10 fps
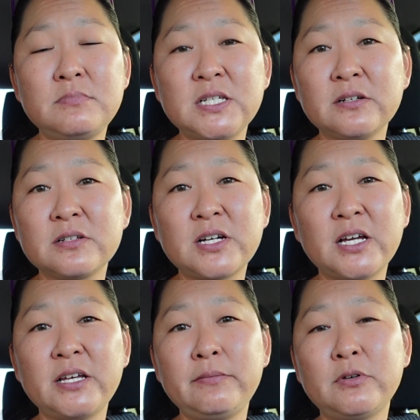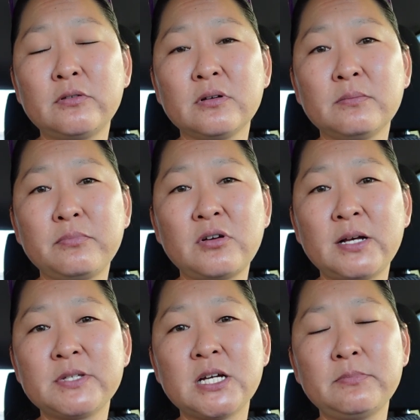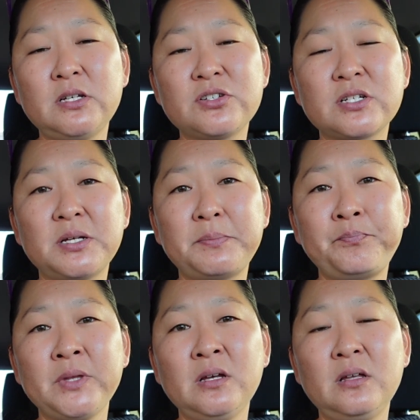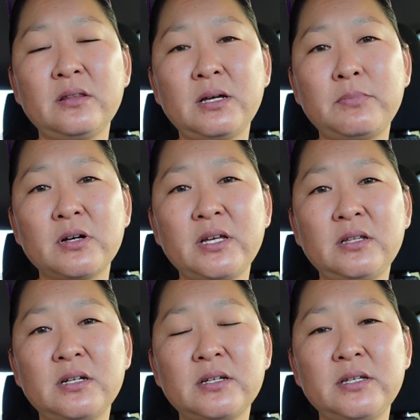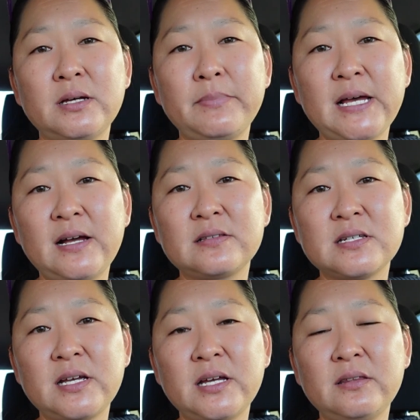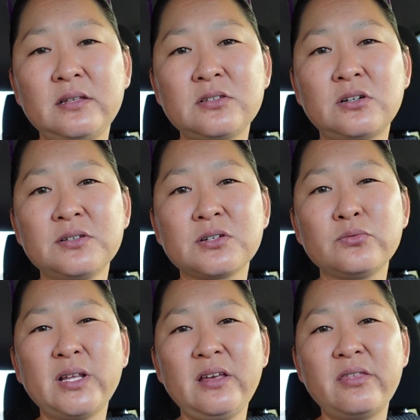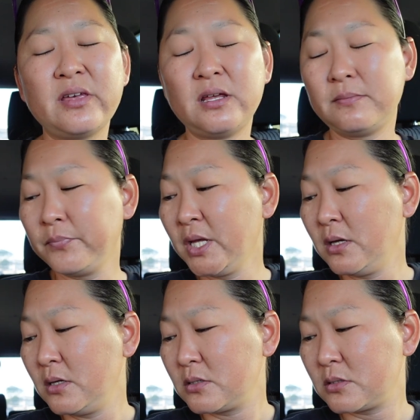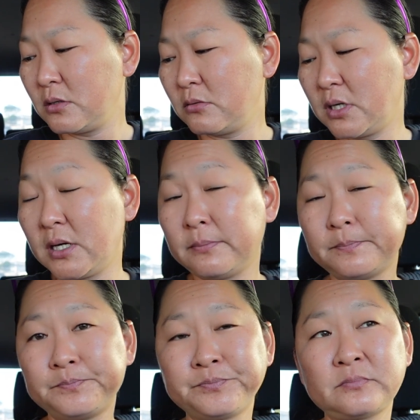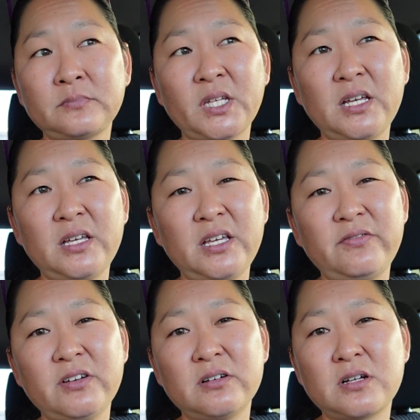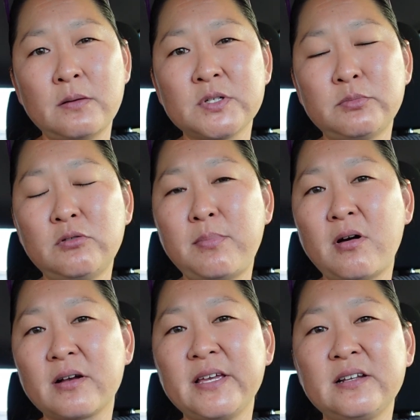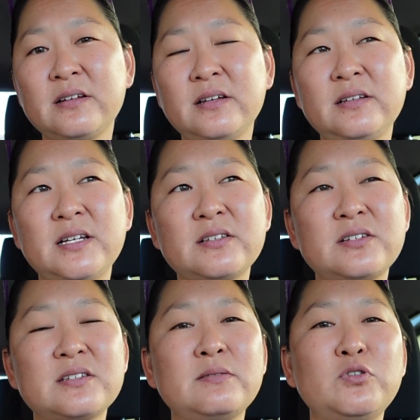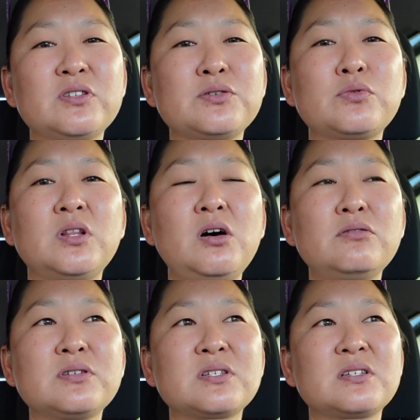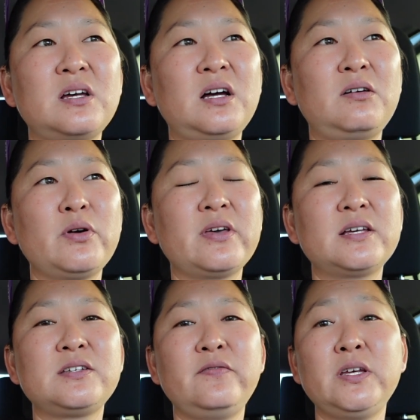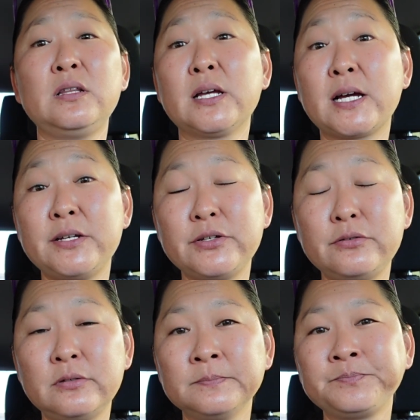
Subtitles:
dinner time or prime time, lunchtime, that parking lot can get packed and the stalls are really thin. So if you're uncomfortable parking next to someone so close with an SUV like I do,